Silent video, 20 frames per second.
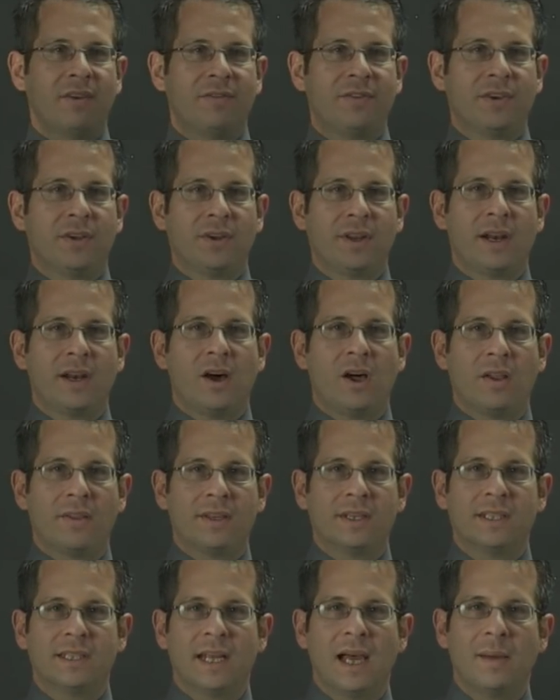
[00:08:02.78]
filled in all
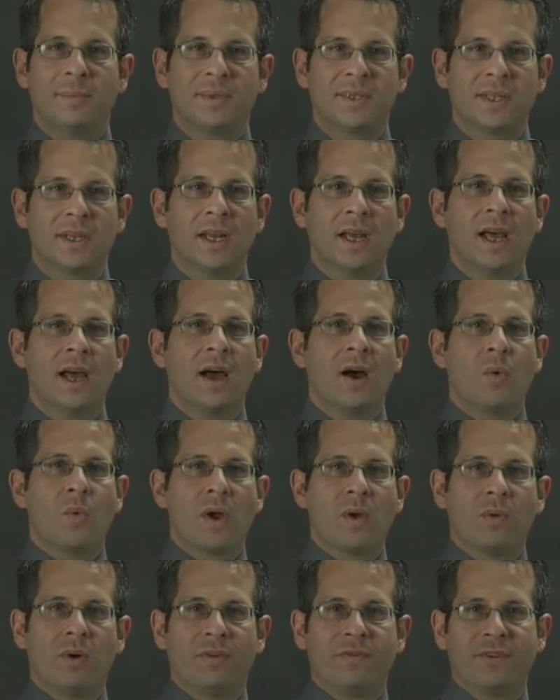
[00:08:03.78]
the steps.
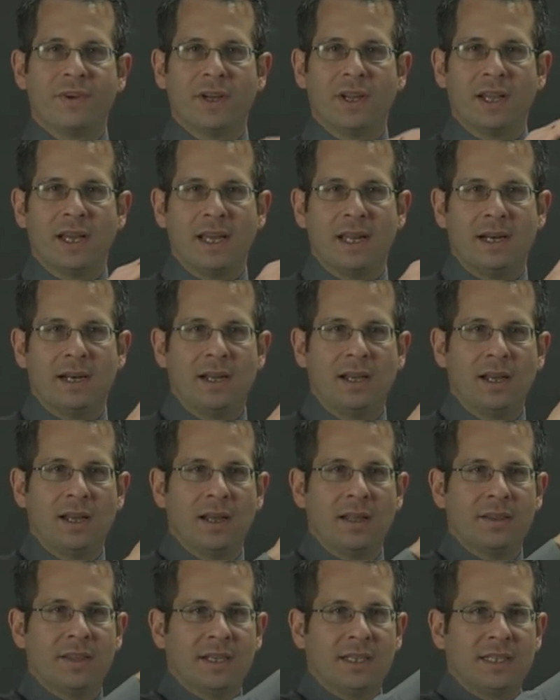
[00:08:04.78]
We will fill in
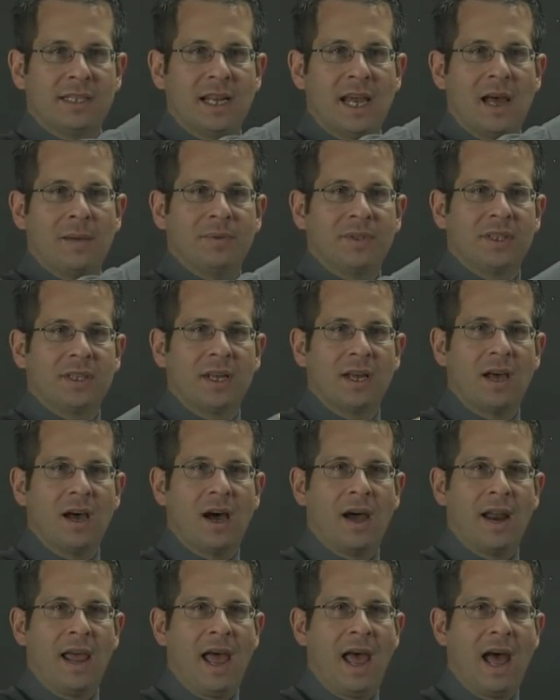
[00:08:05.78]
the steps
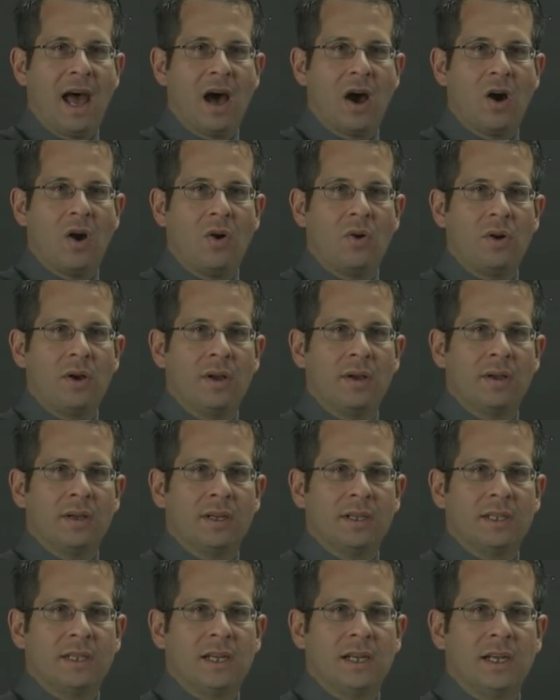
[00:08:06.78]
on how
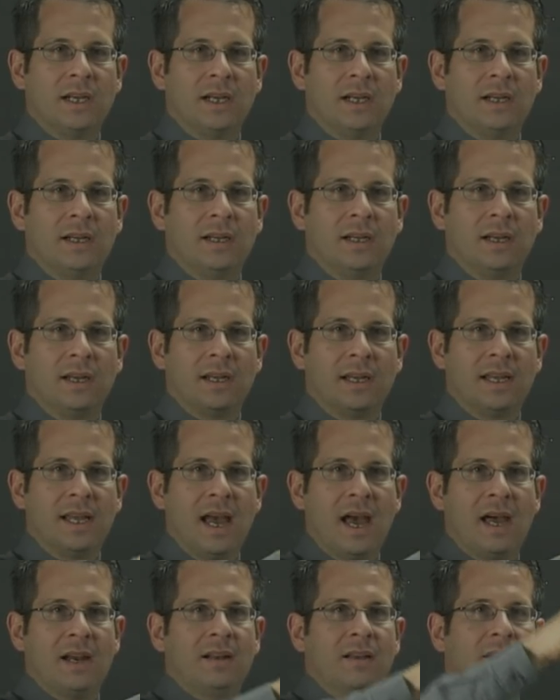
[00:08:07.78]
to
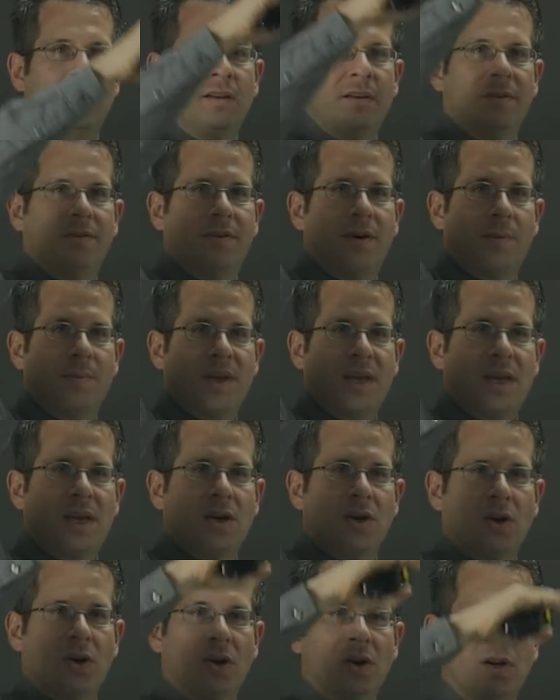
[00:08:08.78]
get from
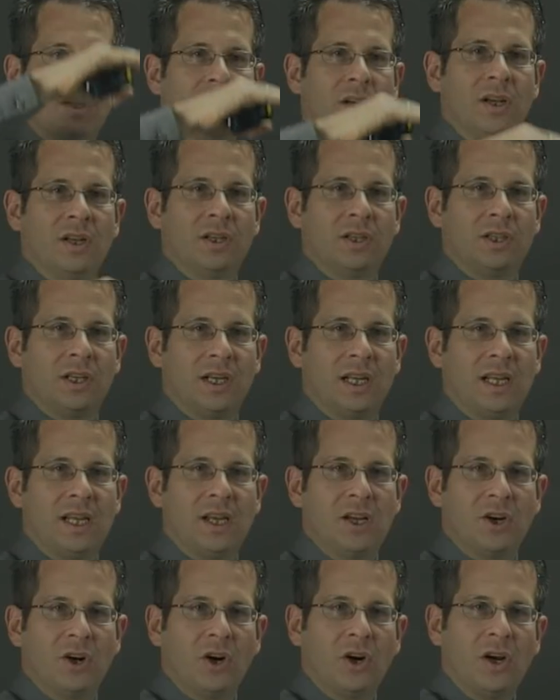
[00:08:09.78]
here to
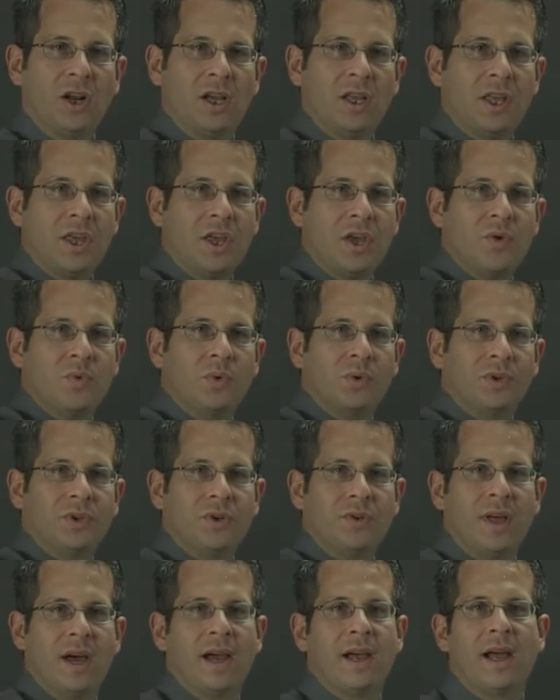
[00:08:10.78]
here. You will
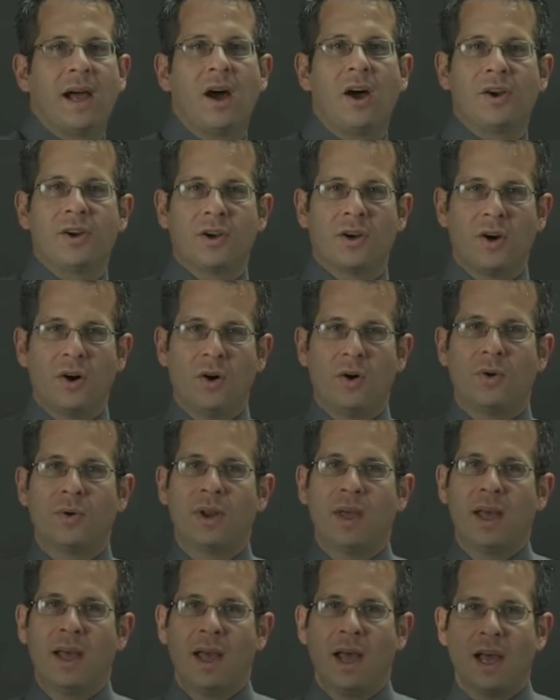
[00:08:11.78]
do that on your
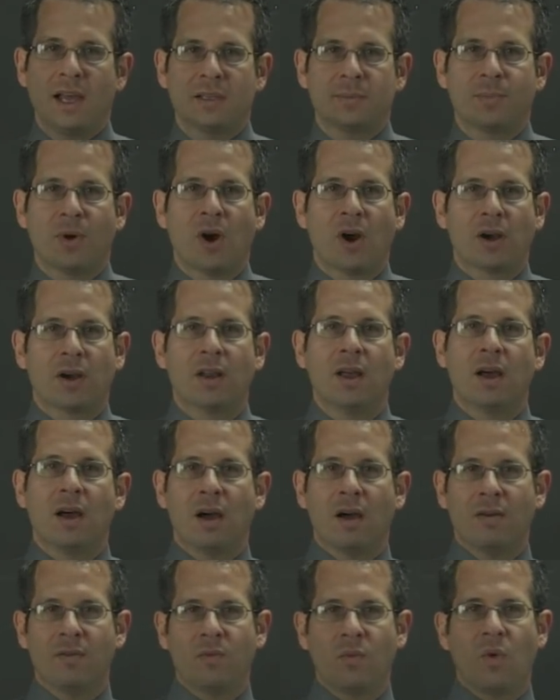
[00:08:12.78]
own as part
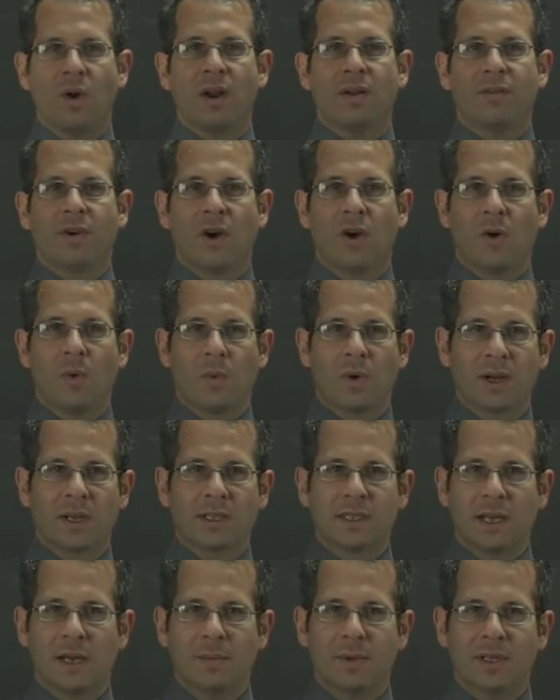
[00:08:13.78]
of one of our homework
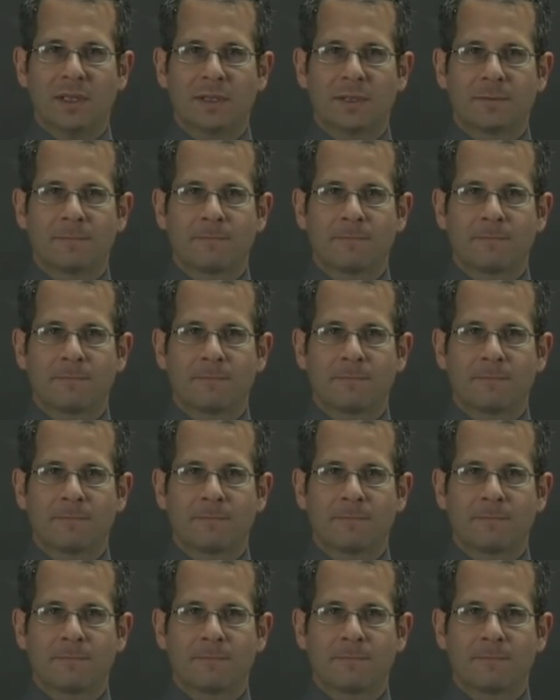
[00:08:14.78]
assignments.